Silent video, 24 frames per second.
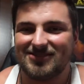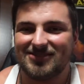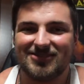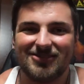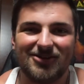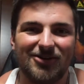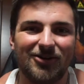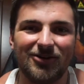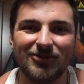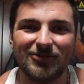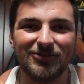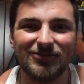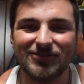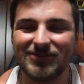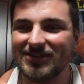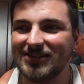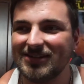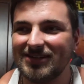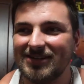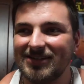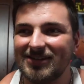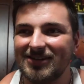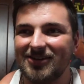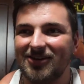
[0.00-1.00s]
Arnold's
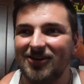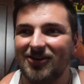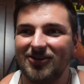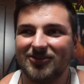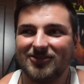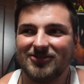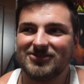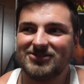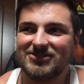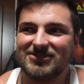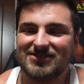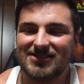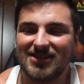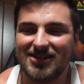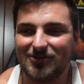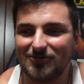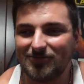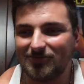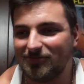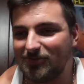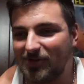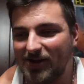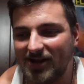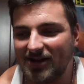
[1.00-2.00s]
just like,
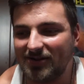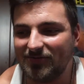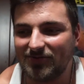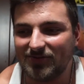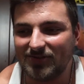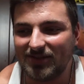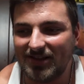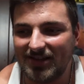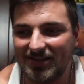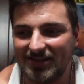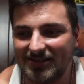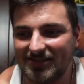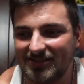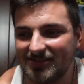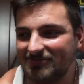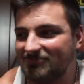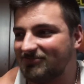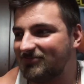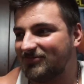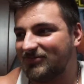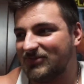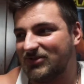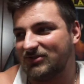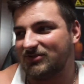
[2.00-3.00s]
whatever, like,
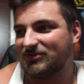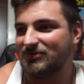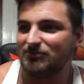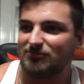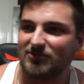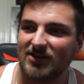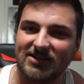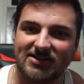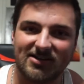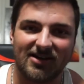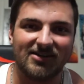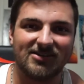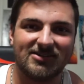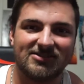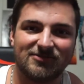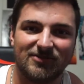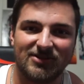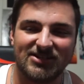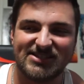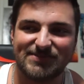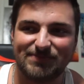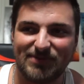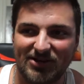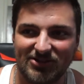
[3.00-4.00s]
Redcon doesn't
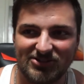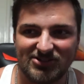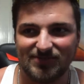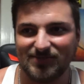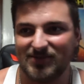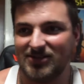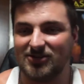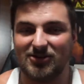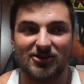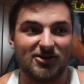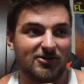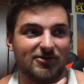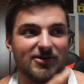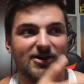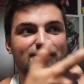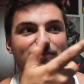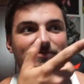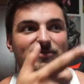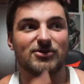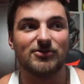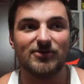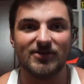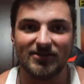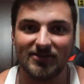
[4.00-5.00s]
want to sponsor me? Alright,
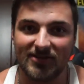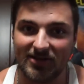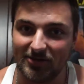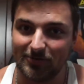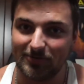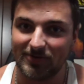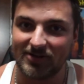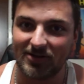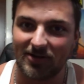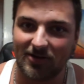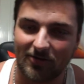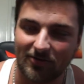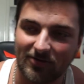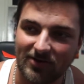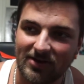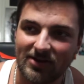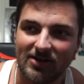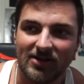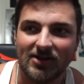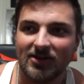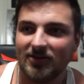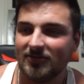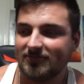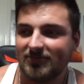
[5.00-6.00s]
mutant, here we go.
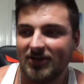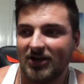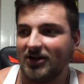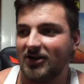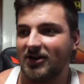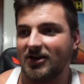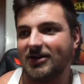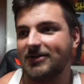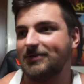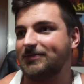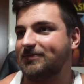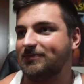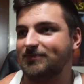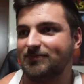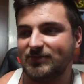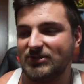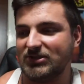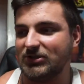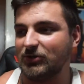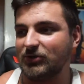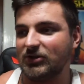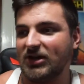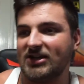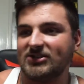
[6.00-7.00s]

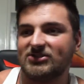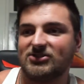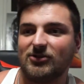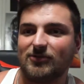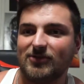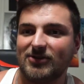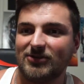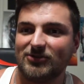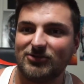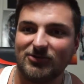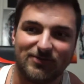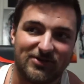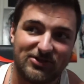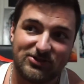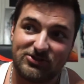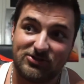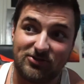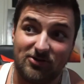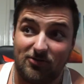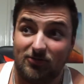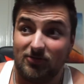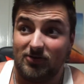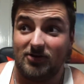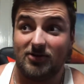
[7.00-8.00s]
You guys don't want to do my
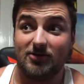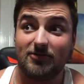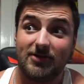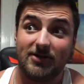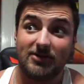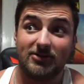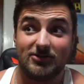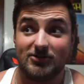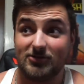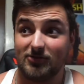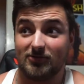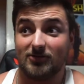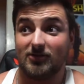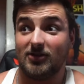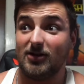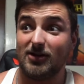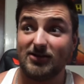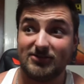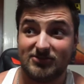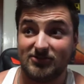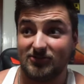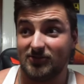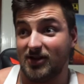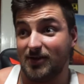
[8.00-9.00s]
show? Alright, you're
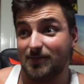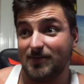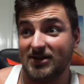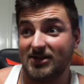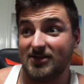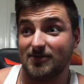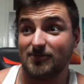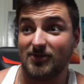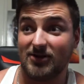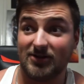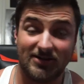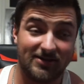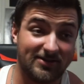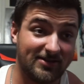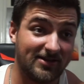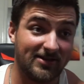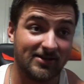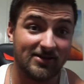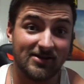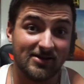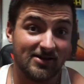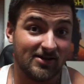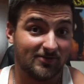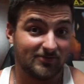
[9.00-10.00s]
lost. You're not making money
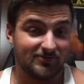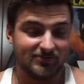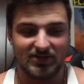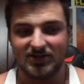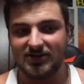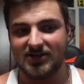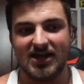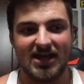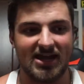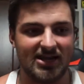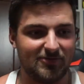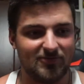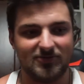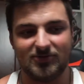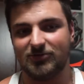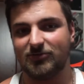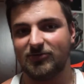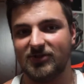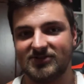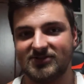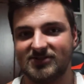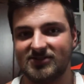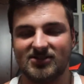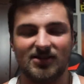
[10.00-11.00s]
then. Anyone who
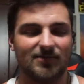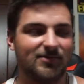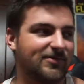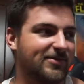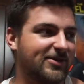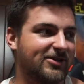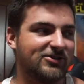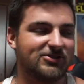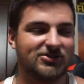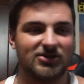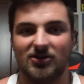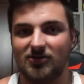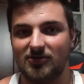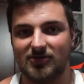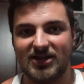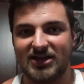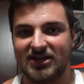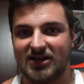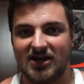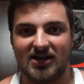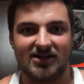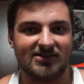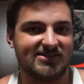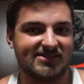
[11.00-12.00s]
wants to come to my show,
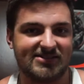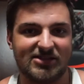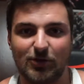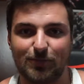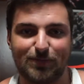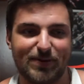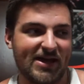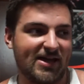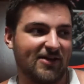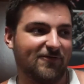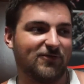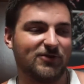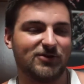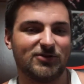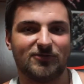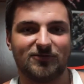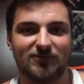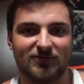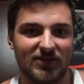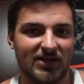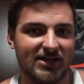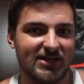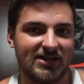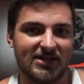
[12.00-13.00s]
like, I still pay for your
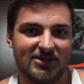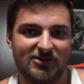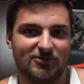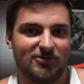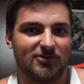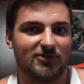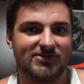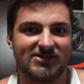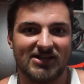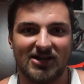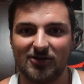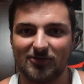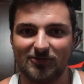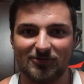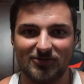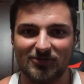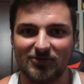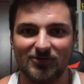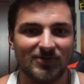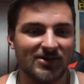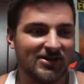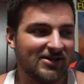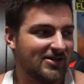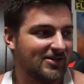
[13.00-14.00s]
flight and your hotel
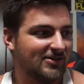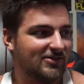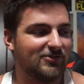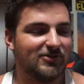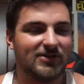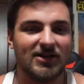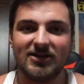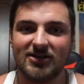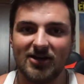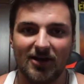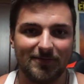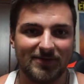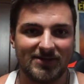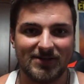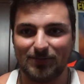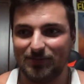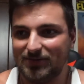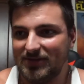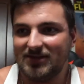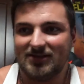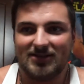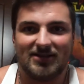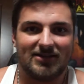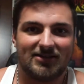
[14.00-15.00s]
room. You can come
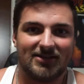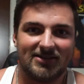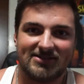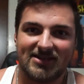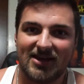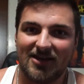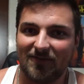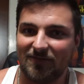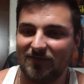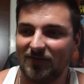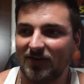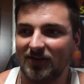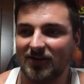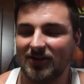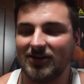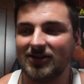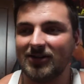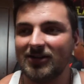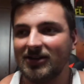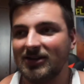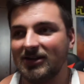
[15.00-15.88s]
compete, like, let's have fun.